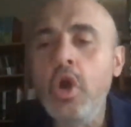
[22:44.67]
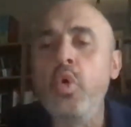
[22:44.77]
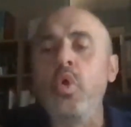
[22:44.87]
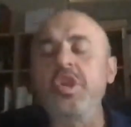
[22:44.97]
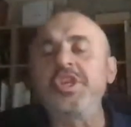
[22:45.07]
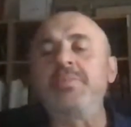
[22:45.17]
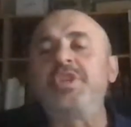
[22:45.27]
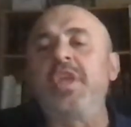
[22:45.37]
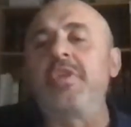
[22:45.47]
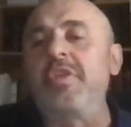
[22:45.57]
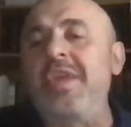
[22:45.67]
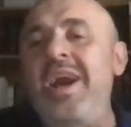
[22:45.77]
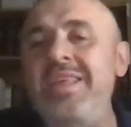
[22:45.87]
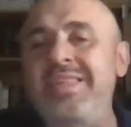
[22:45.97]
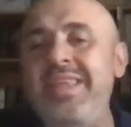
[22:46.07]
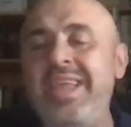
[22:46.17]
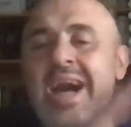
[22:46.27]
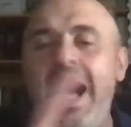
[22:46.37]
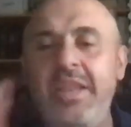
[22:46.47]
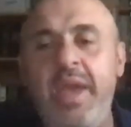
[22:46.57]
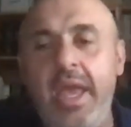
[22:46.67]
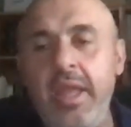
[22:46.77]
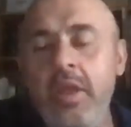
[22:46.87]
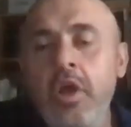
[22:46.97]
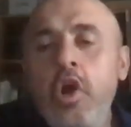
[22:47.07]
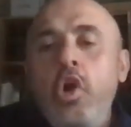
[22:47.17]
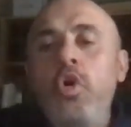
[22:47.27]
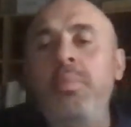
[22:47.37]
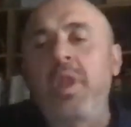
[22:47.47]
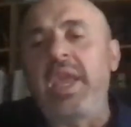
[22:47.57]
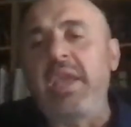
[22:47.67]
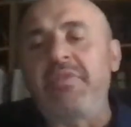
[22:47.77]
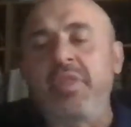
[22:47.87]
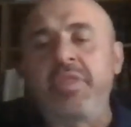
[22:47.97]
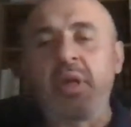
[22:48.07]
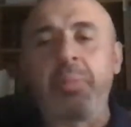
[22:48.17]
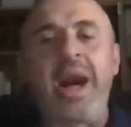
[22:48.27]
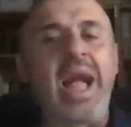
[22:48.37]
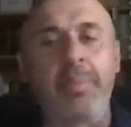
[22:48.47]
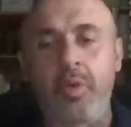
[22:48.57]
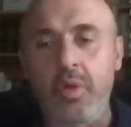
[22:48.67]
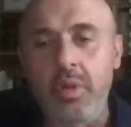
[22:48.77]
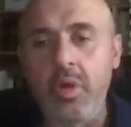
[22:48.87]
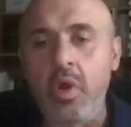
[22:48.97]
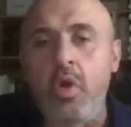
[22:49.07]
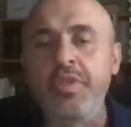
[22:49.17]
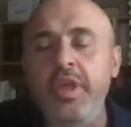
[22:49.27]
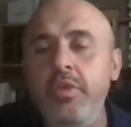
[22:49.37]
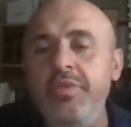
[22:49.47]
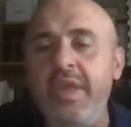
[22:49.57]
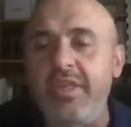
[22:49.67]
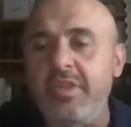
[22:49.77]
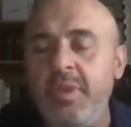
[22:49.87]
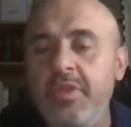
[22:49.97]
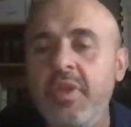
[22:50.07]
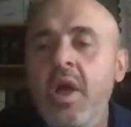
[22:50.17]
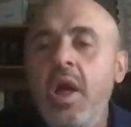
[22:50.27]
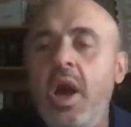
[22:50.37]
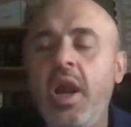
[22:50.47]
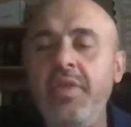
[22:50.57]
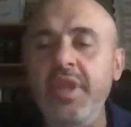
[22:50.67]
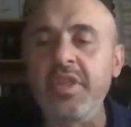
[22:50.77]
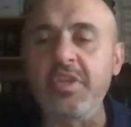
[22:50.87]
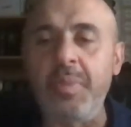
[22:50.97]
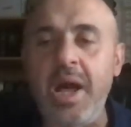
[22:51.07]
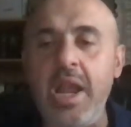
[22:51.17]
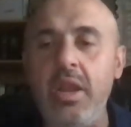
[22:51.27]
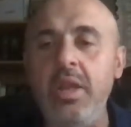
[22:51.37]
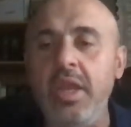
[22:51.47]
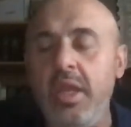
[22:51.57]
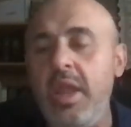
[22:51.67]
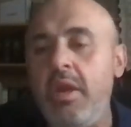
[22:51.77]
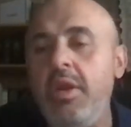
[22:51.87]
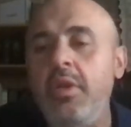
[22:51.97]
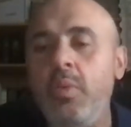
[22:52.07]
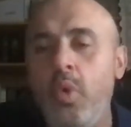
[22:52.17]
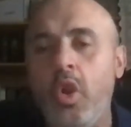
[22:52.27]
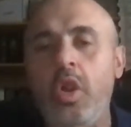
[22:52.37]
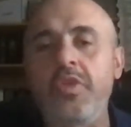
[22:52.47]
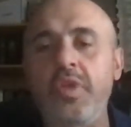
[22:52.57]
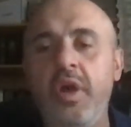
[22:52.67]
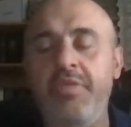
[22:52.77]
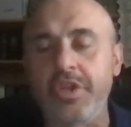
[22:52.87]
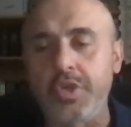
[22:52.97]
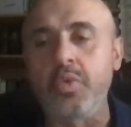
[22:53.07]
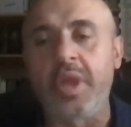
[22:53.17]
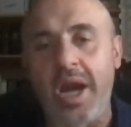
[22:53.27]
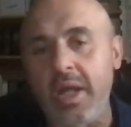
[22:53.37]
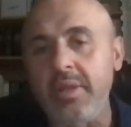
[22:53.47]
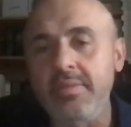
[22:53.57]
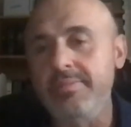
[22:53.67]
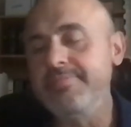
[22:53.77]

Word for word: who worship Jesus as the God man, who believe the Bible, Old and New Testaments, are the inspired, inerrant words of the true God.